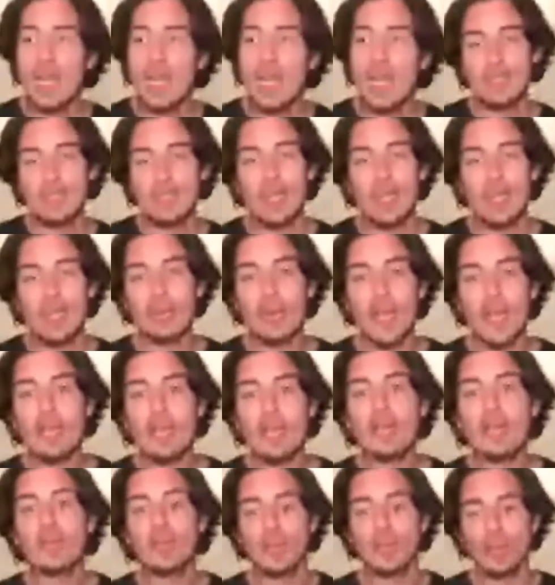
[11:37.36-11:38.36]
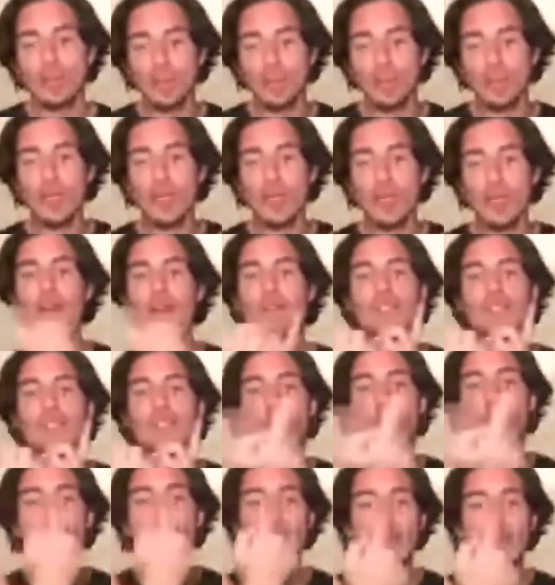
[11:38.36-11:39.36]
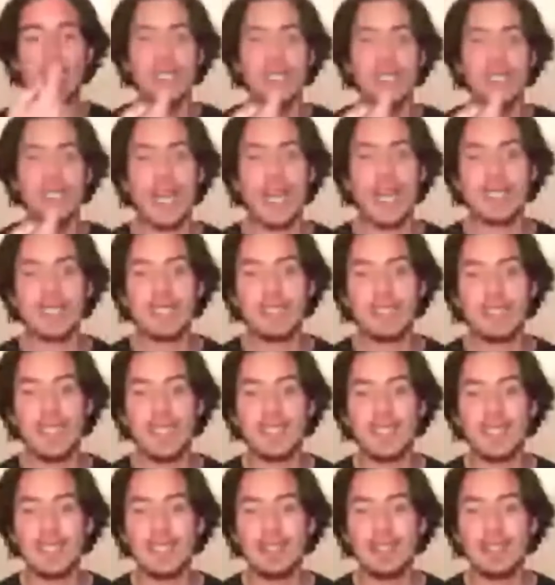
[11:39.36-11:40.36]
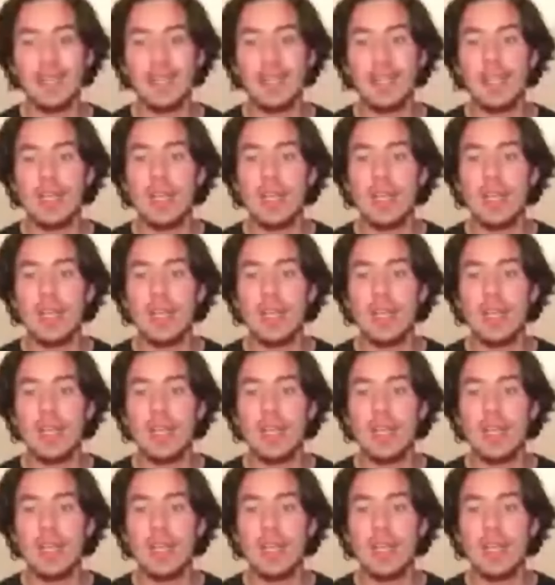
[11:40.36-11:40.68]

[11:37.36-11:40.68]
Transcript: And in the other way, when we have the Kundalini activated,